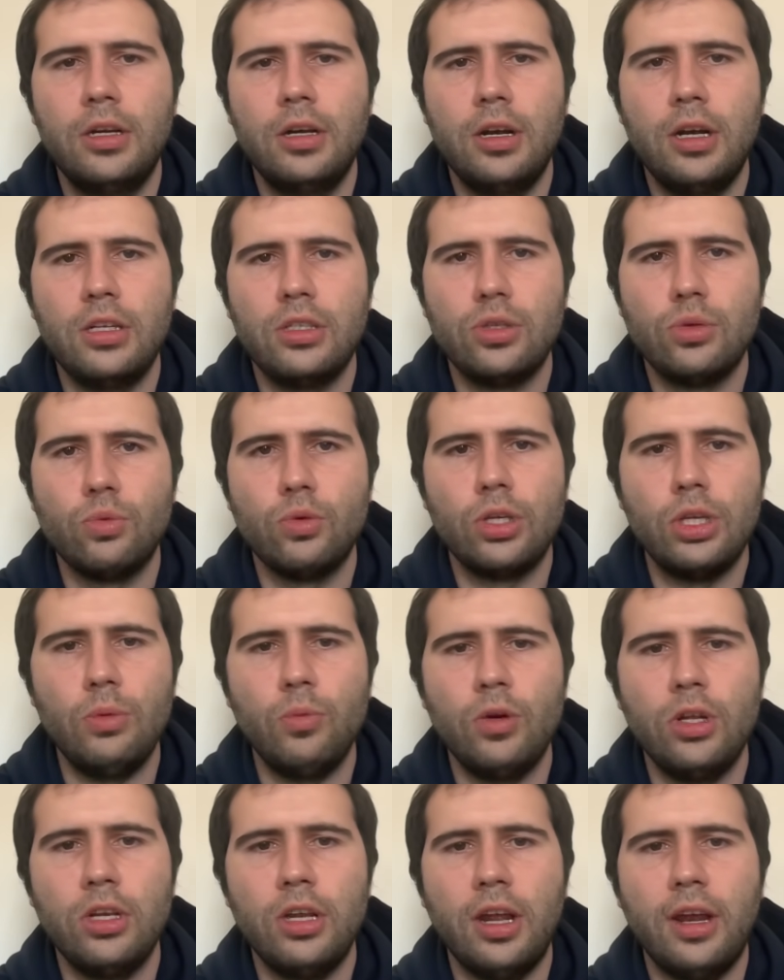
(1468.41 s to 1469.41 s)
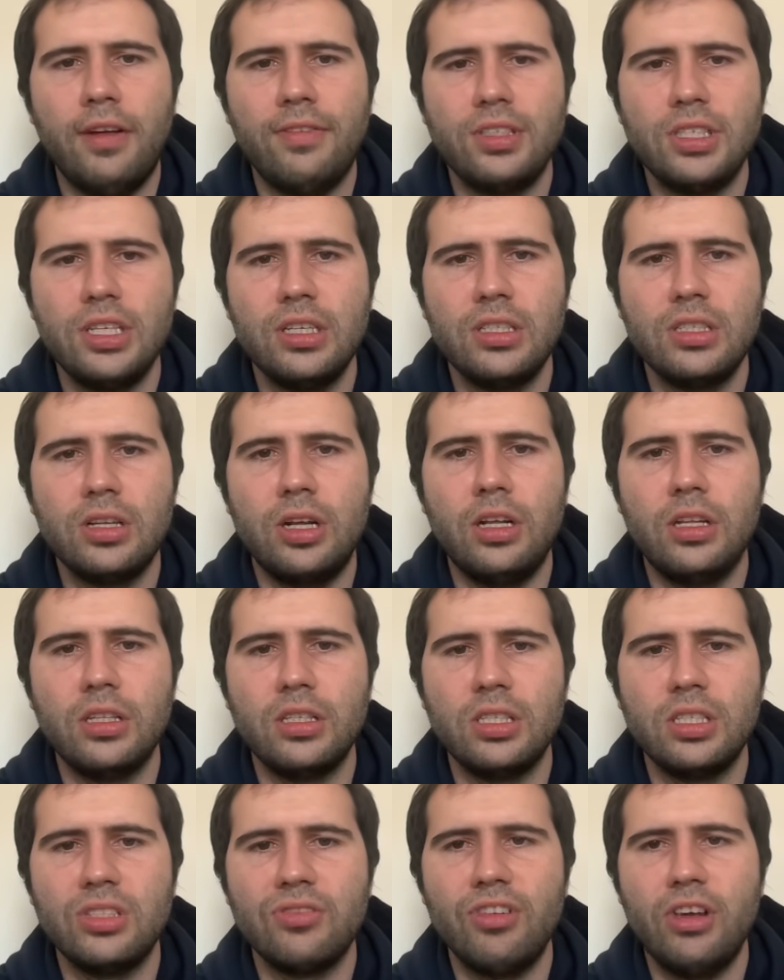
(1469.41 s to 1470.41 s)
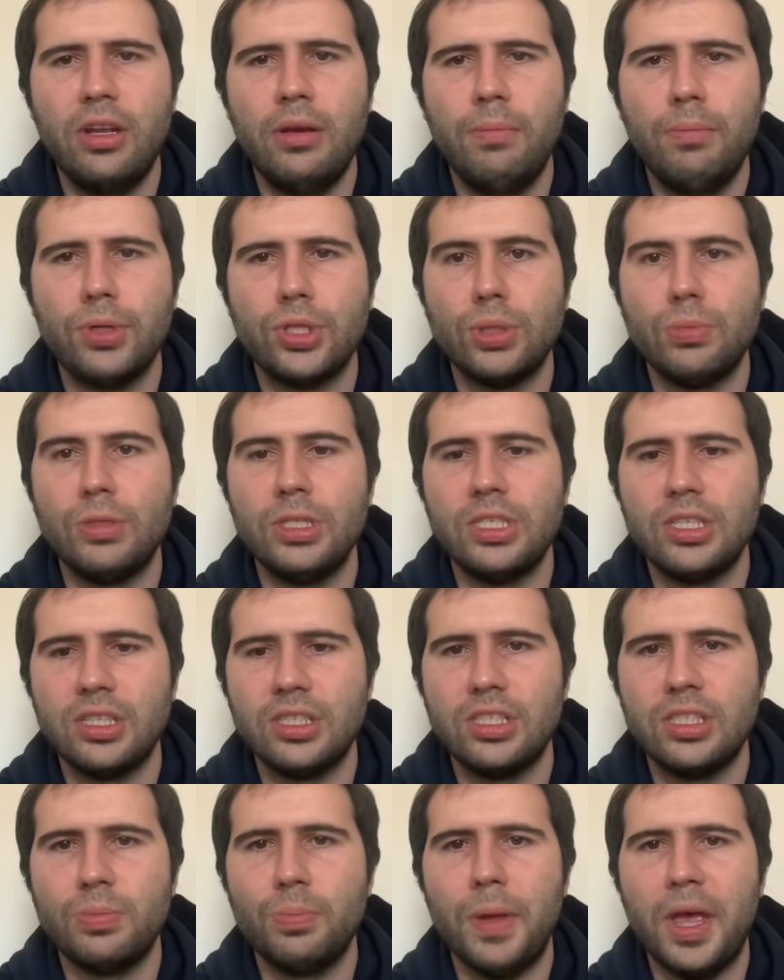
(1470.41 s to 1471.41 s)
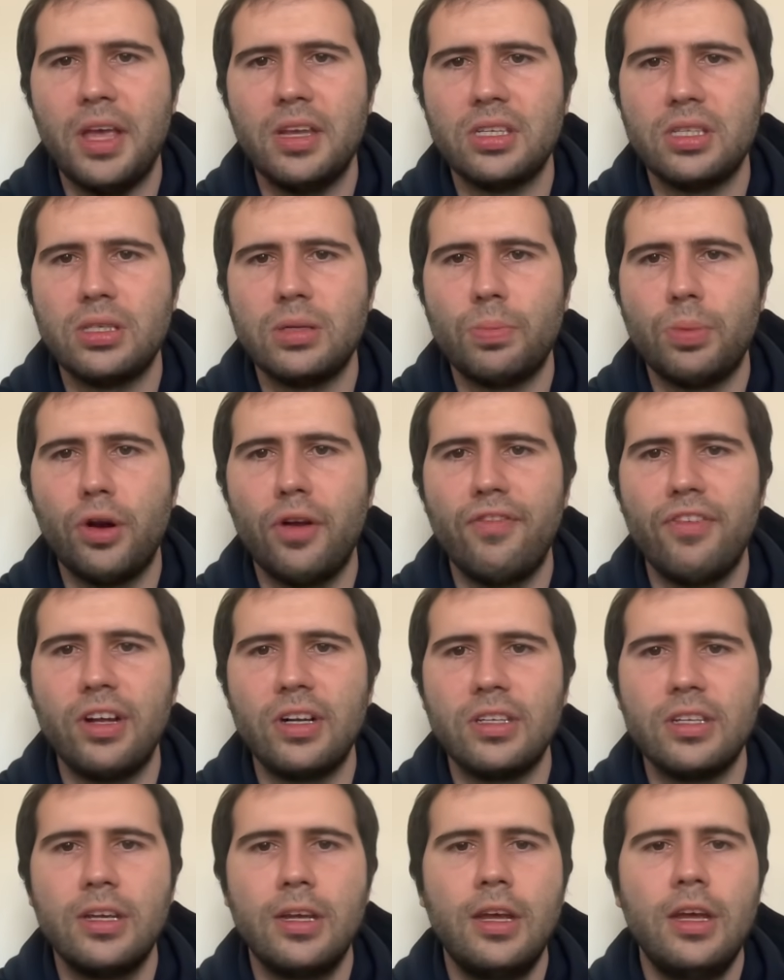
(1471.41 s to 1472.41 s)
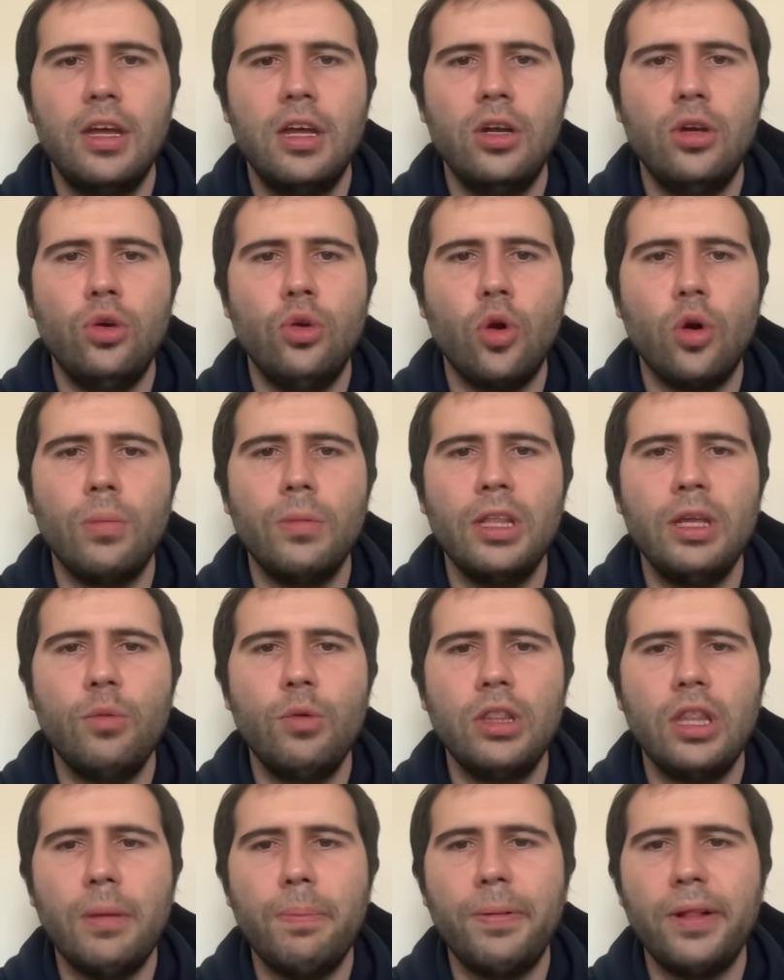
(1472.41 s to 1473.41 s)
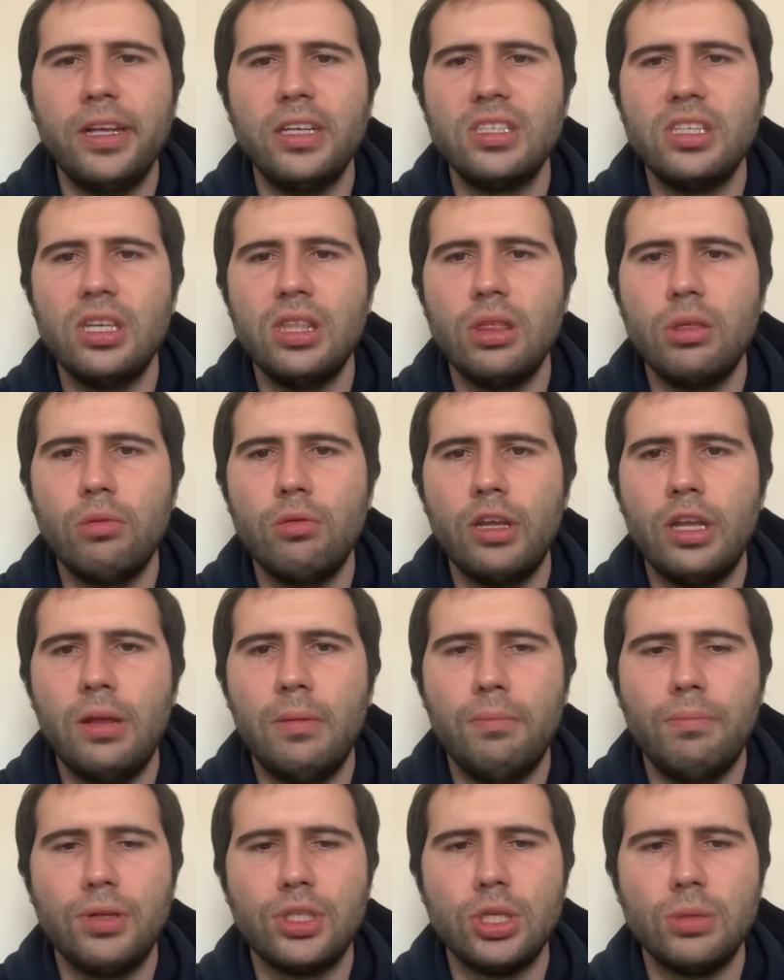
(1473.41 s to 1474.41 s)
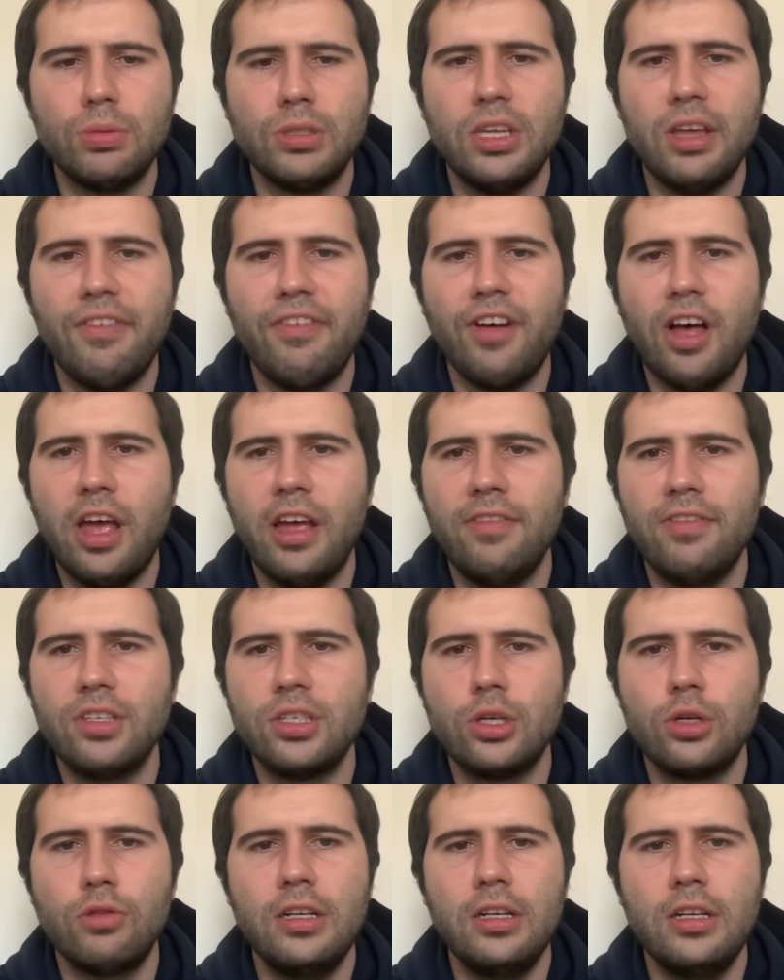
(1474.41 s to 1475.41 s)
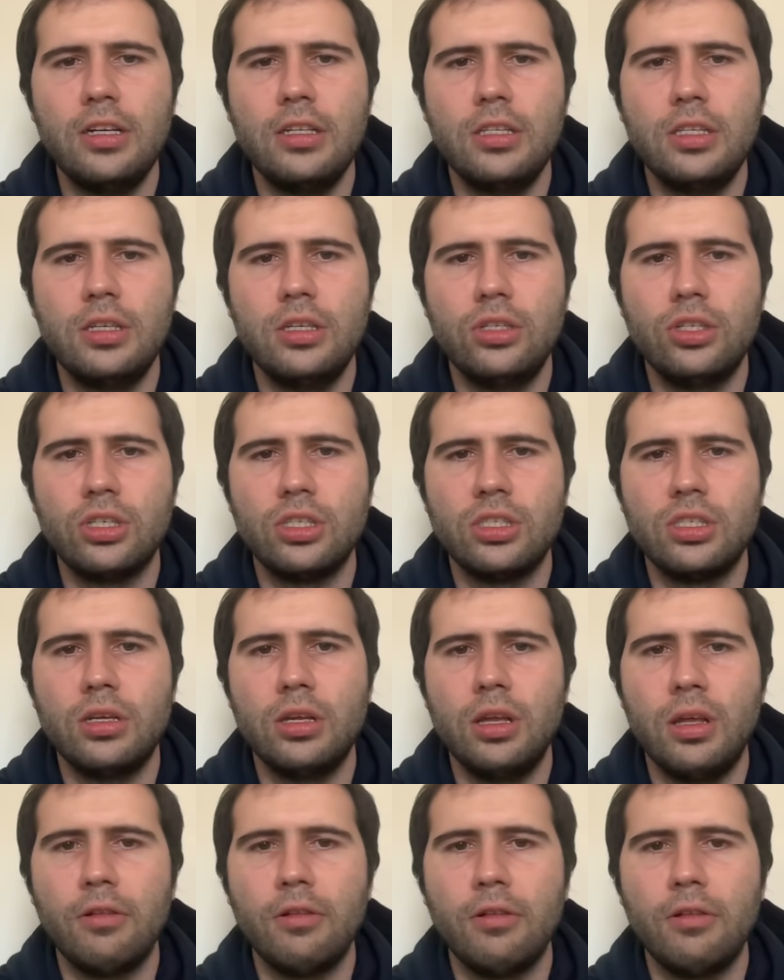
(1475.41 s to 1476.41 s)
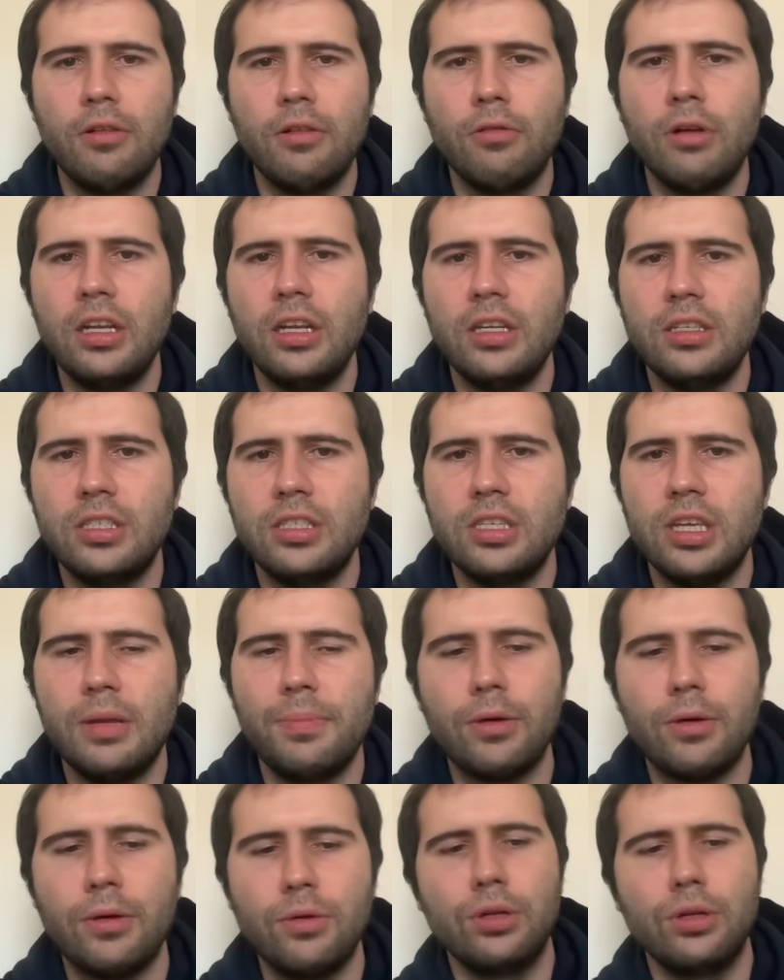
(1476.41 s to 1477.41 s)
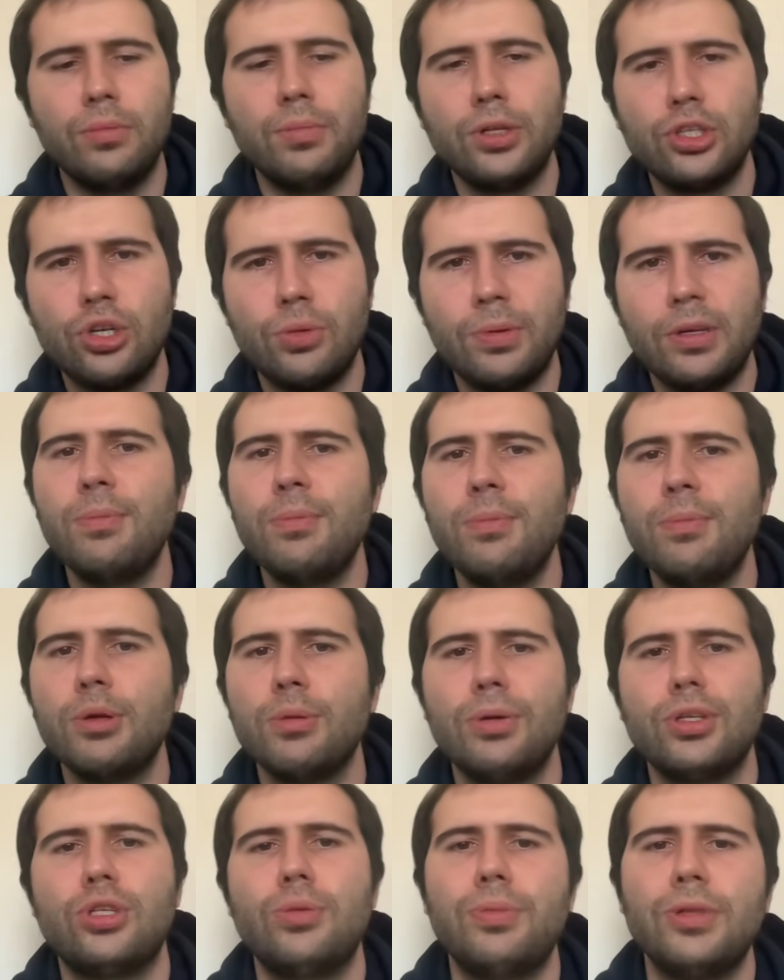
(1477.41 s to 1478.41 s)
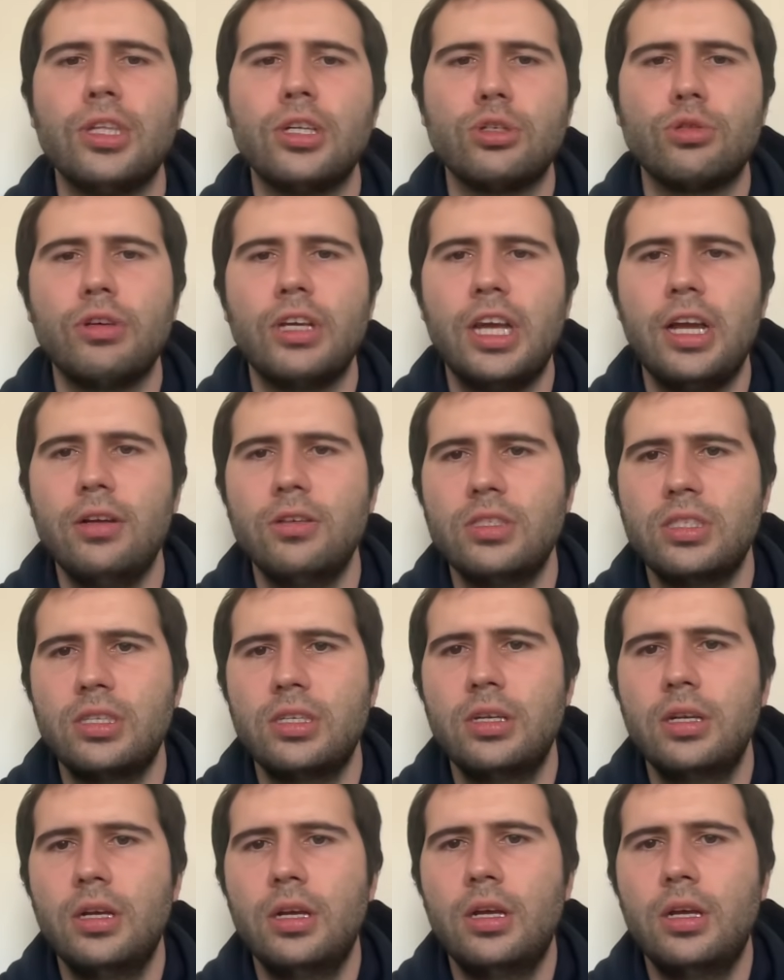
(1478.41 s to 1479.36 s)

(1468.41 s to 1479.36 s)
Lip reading: All right, so rook e1, knight f6, all this is fine. Bishop d6 is best, perfect. Normally when they play c3, bishop c5 is correct, just to get ready to take back with your bishop and keep your bishop in the treehouse.